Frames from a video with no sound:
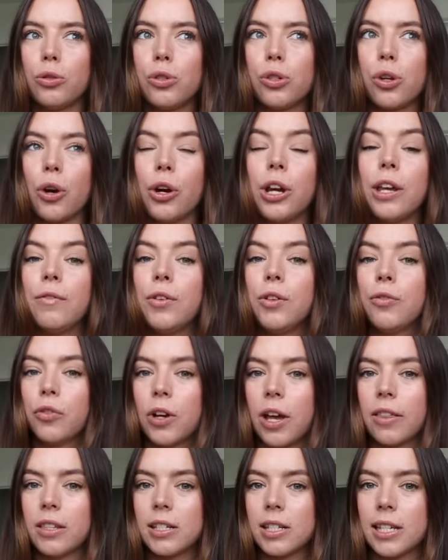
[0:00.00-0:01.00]
So if you've
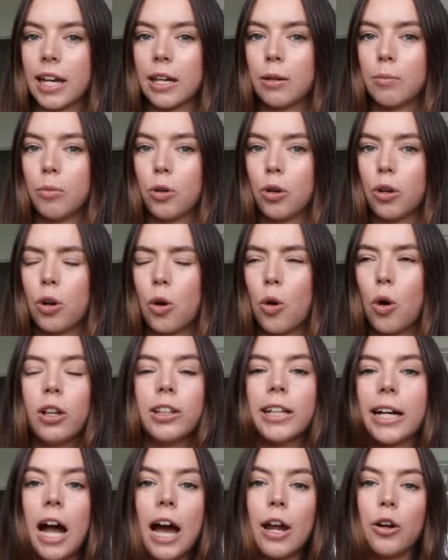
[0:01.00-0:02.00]
read the second book, or like,